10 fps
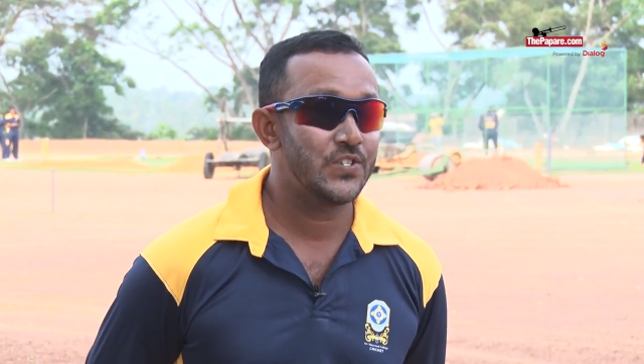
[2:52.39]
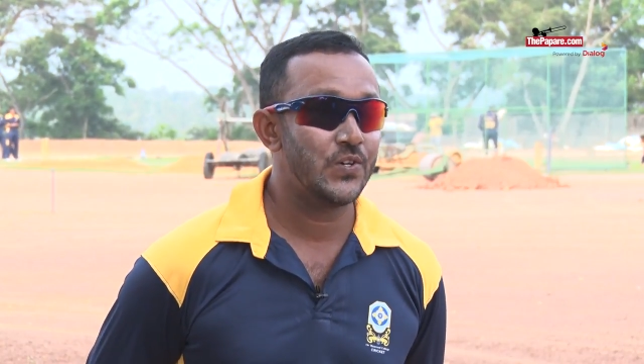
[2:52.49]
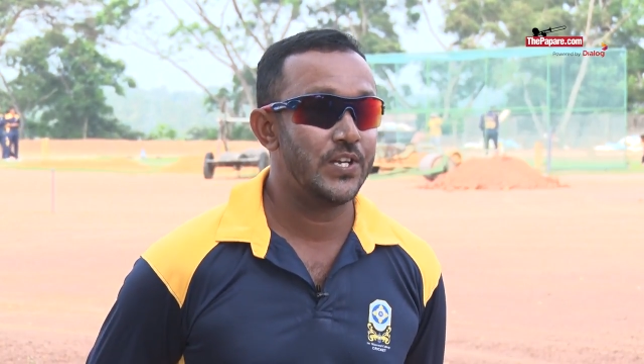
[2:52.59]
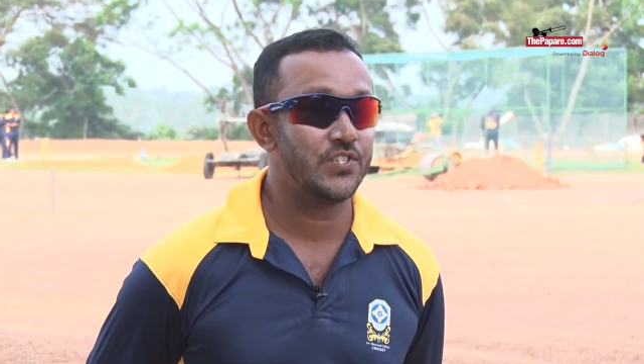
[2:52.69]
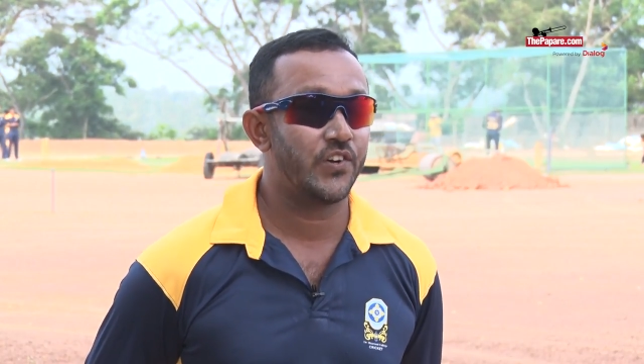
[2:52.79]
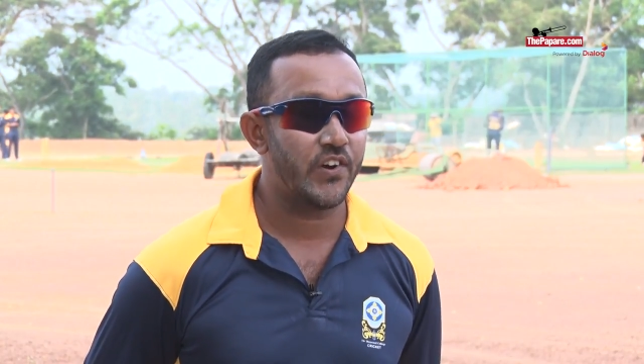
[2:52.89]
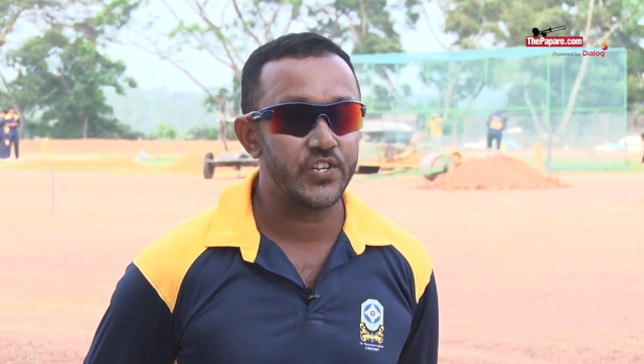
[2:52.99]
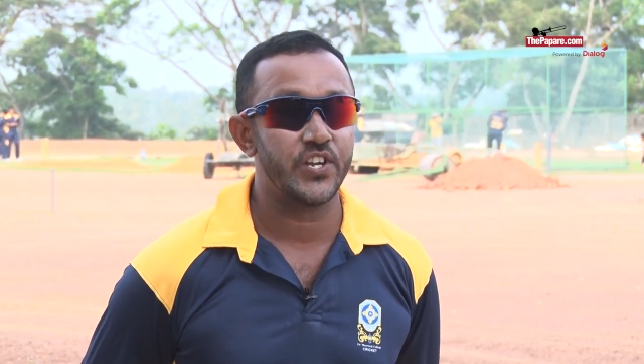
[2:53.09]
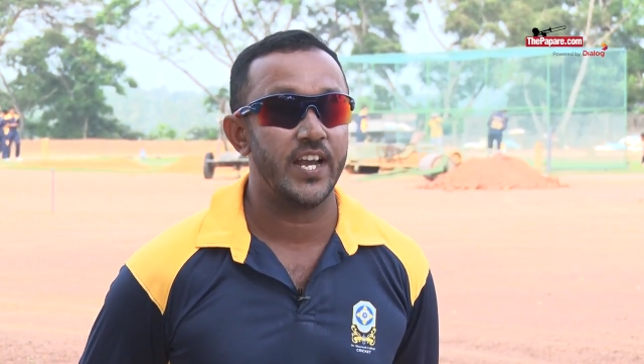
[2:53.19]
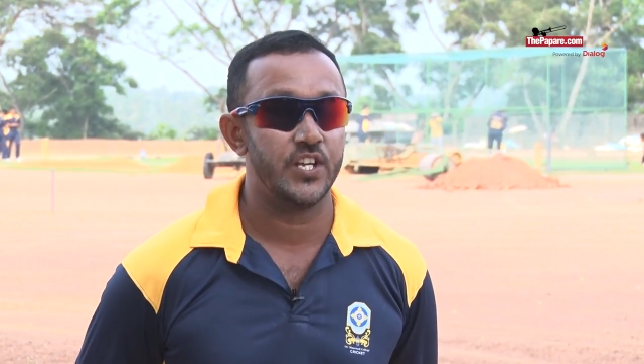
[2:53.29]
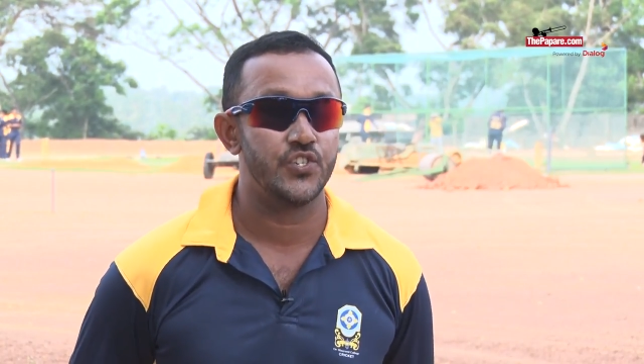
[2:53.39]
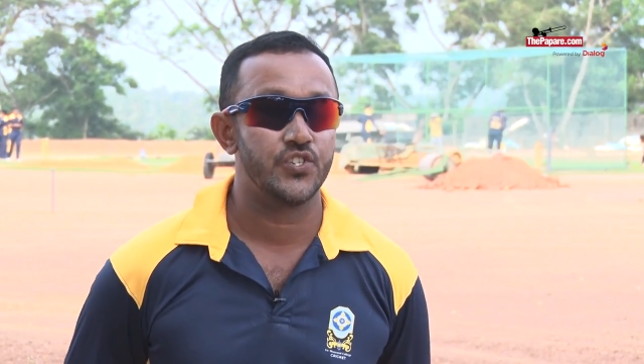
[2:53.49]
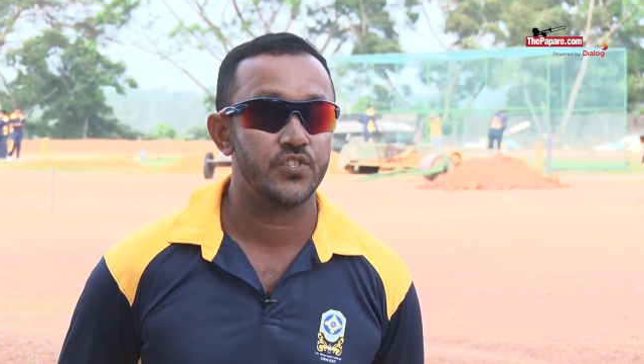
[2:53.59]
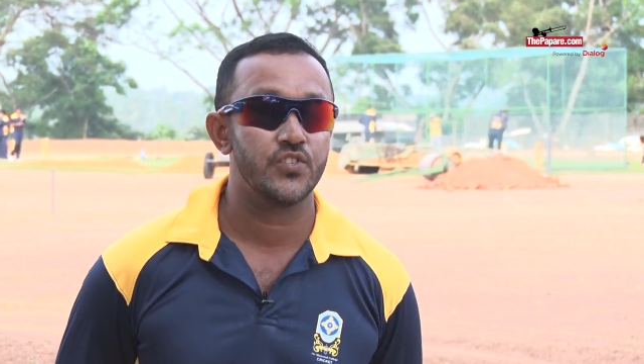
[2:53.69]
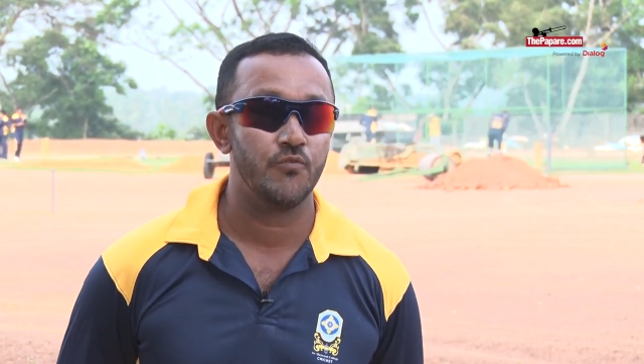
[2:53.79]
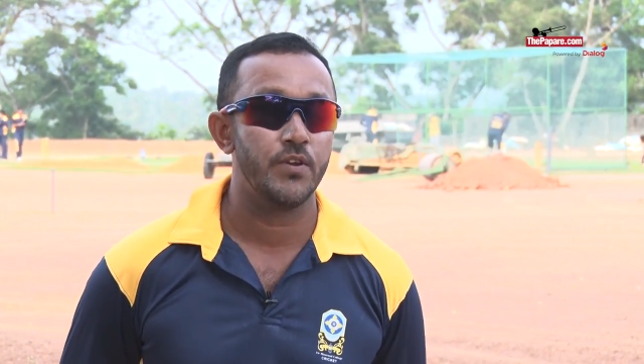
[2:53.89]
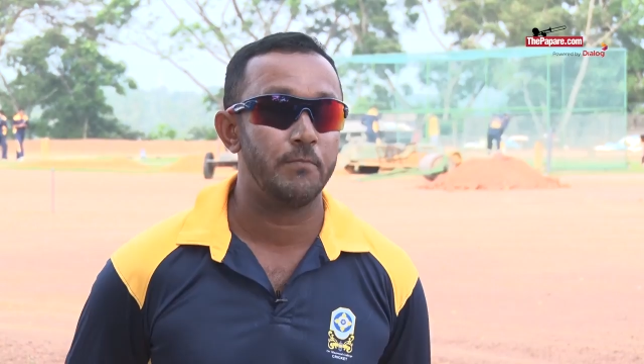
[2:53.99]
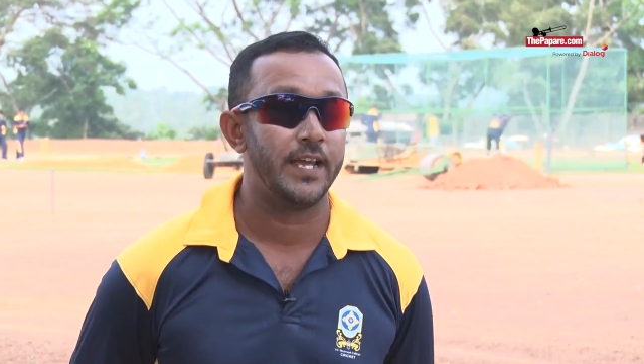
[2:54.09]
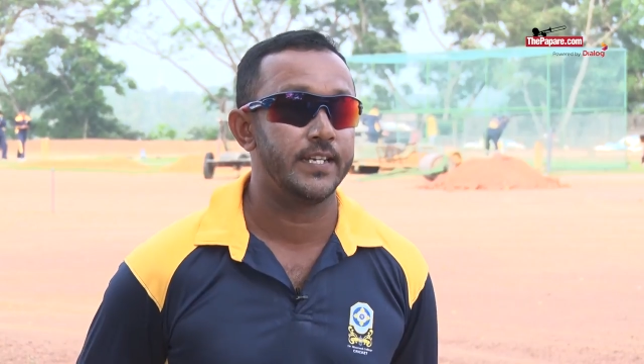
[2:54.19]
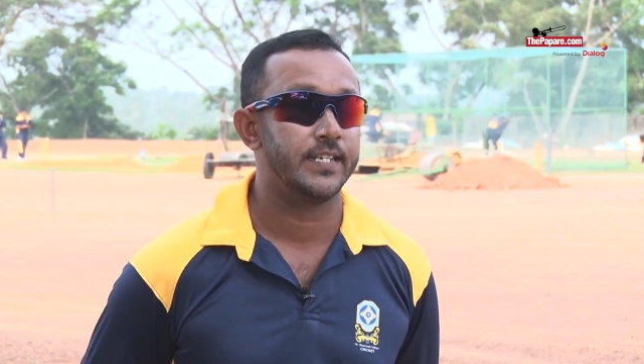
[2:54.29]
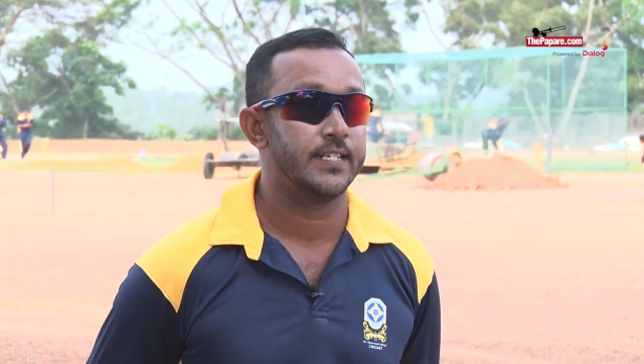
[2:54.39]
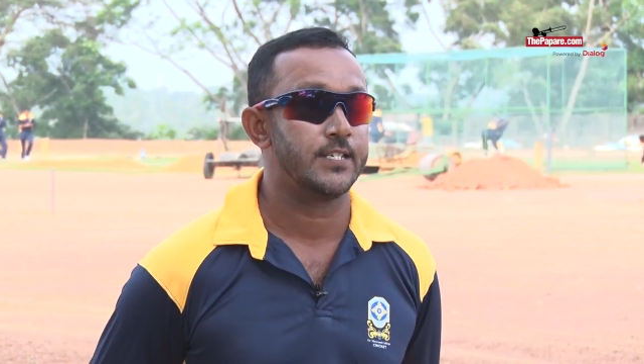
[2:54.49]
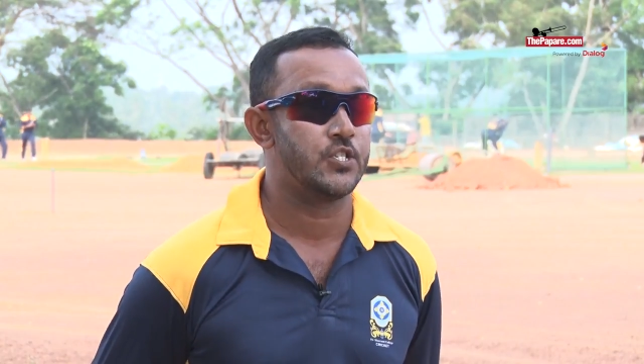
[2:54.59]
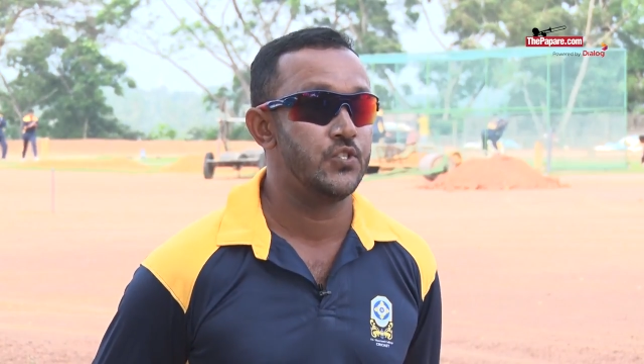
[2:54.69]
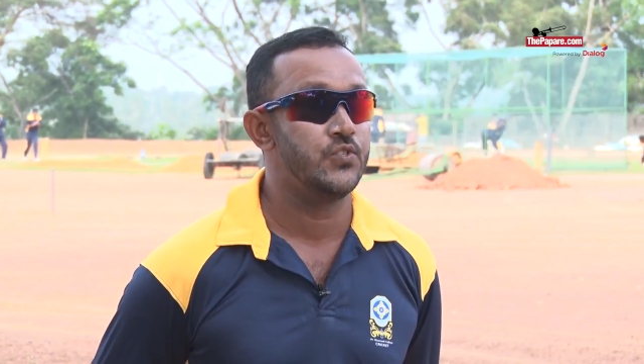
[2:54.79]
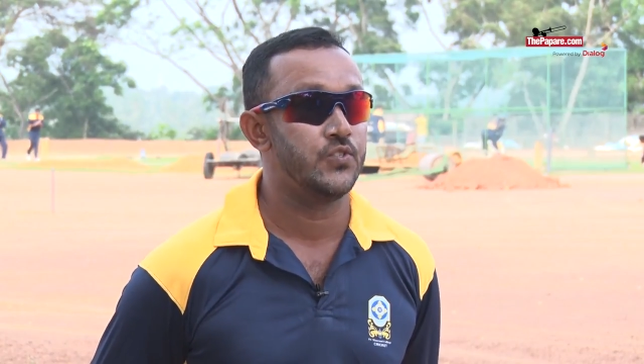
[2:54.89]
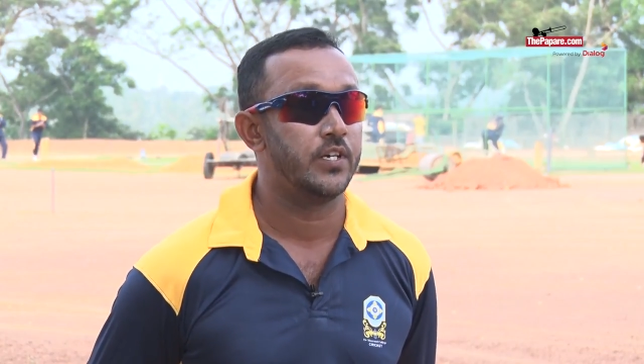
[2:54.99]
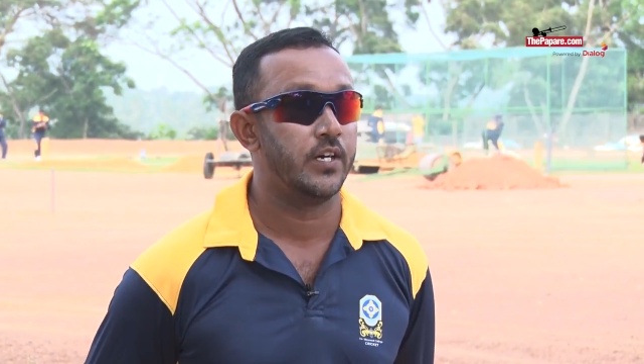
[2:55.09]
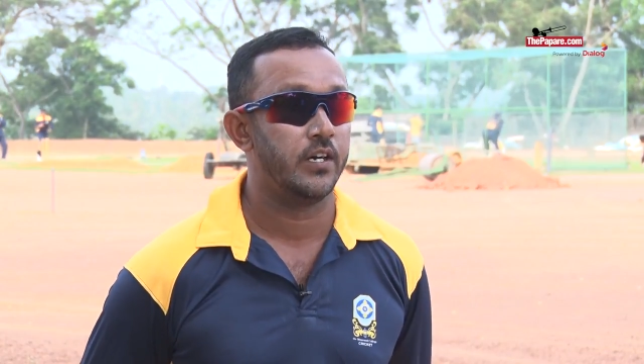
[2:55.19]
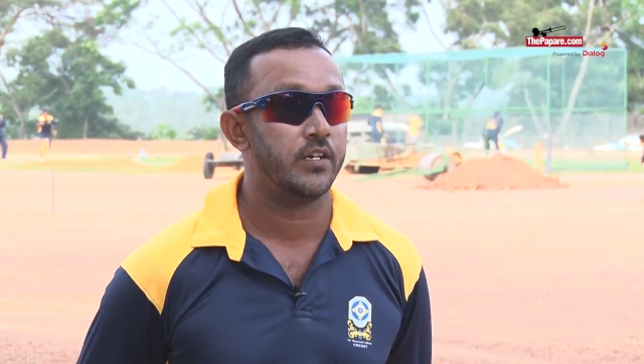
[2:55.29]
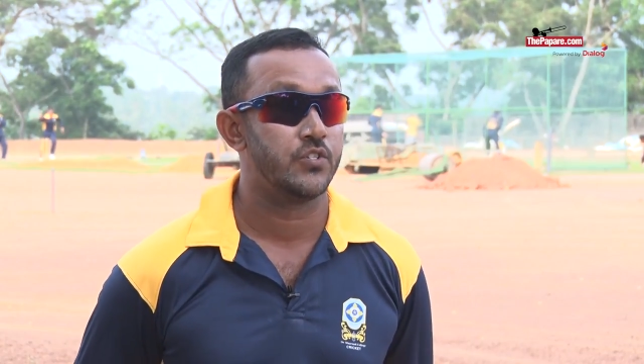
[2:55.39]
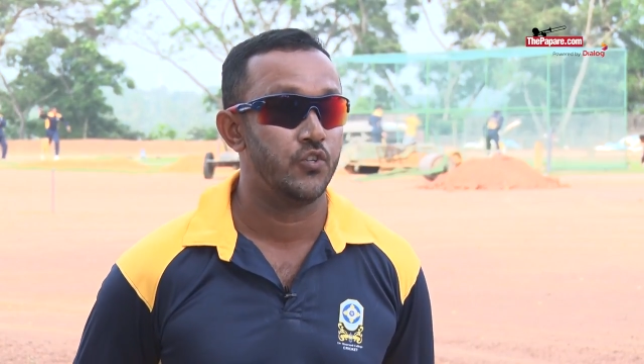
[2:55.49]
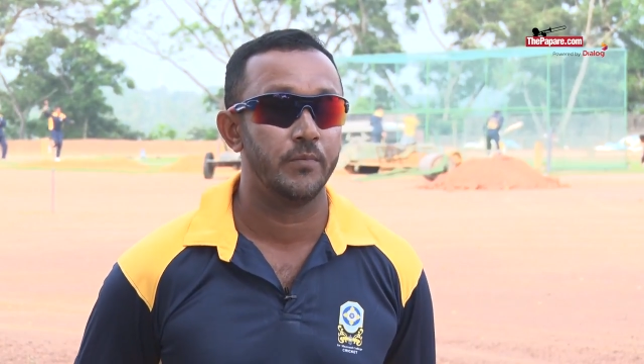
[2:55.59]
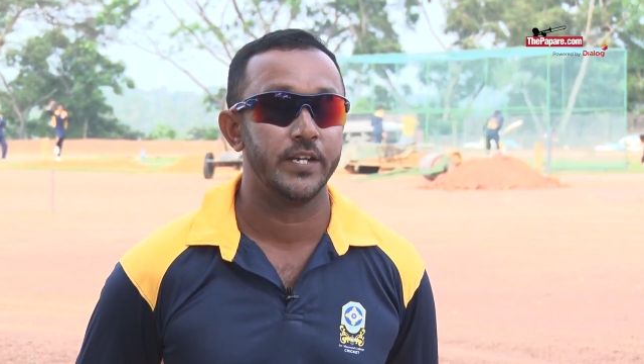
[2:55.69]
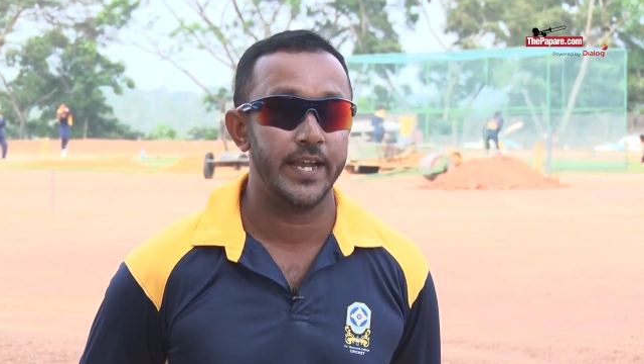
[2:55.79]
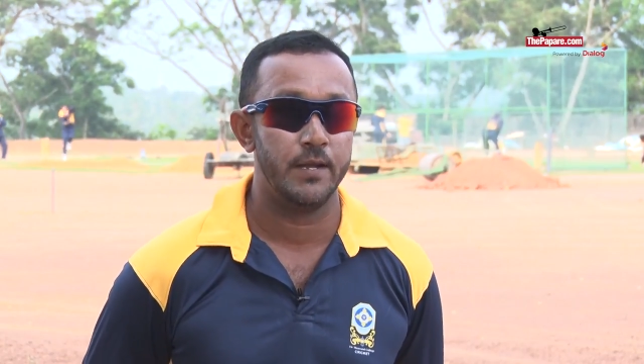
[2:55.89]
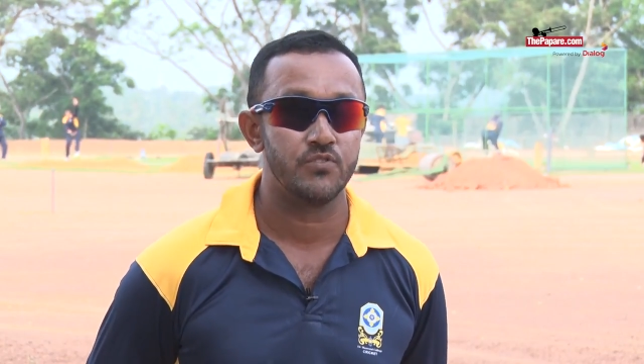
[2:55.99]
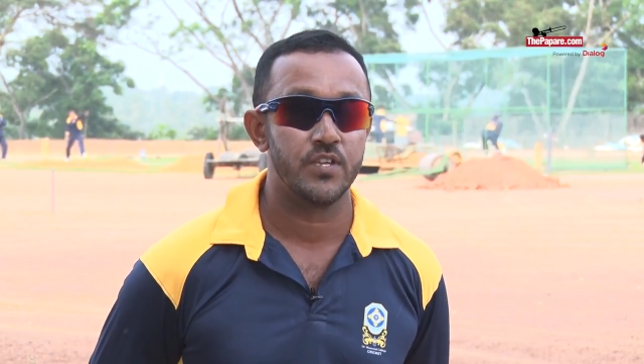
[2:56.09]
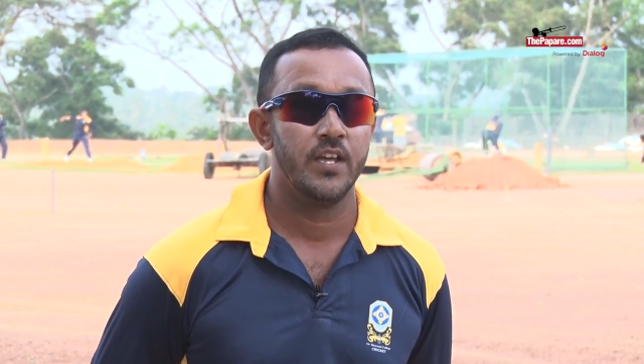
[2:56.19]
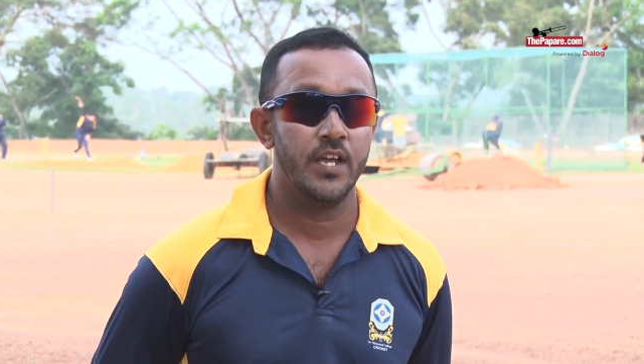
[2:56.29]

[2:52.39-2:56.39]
So it's a great challenge. So we played 2 tournament games.